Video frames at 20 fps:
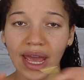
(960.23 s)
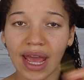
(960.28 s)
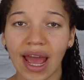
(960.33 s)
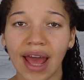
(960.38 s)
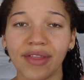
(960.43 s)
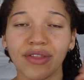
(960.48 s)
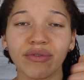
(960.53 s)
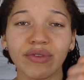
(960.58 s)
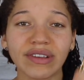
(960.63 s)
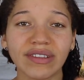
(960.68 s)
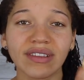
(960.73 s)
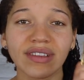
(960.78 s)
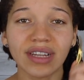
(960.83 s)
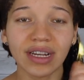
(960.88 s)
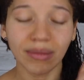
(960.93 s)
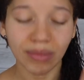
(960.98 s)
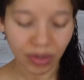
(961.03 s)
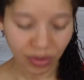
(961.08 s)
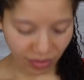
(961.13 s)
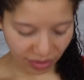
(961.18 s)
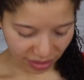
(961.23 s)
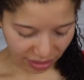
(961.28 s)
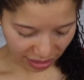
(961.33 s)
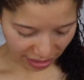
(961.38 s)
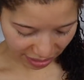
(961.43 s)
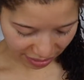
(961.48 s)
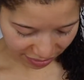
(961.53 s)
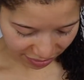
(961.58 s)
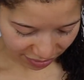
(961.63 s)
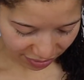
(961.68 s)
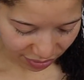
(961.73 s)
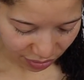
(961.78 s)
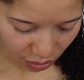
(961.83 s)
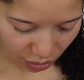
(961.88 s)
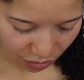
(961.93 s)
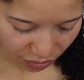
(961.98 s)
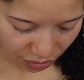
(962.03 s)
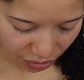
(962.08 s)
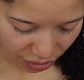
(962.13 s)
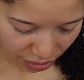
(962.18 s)
And the reason that I'm using this
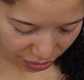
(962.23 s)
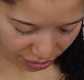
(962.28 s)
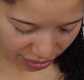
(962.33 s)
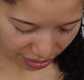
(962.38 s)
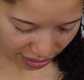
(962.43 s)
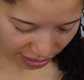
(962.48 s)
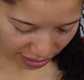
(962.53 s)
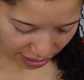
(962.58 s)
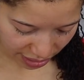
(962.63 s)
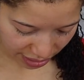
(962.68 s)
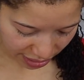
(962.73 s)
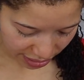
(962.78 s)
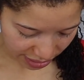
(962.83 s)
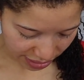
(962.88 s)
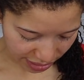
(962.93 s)
over the